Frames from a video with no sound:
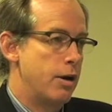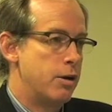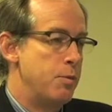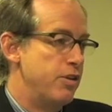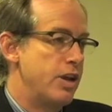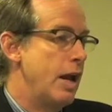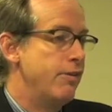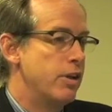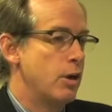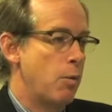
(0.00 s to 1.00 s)
to be
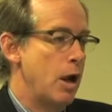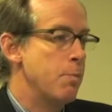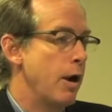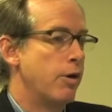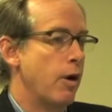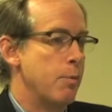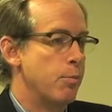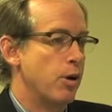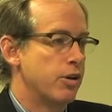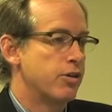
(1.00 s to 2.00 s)
saved in a way by great
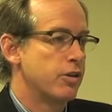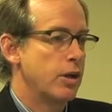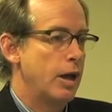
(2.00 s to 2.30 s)
books